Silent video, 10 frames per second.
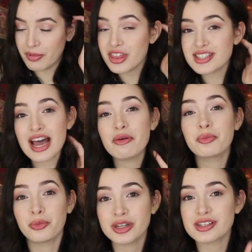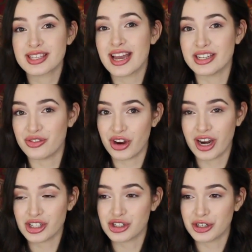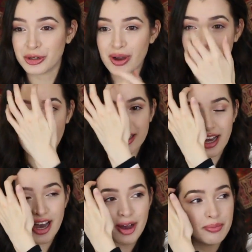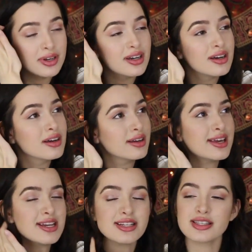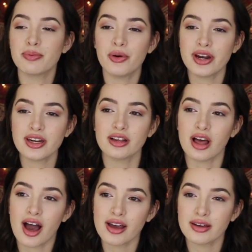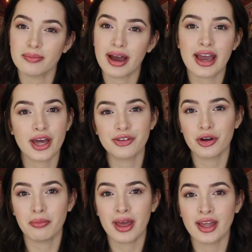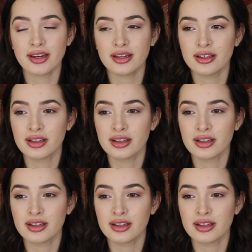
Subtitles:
But this I will say is very true. I get disappointed a lot by hetero men.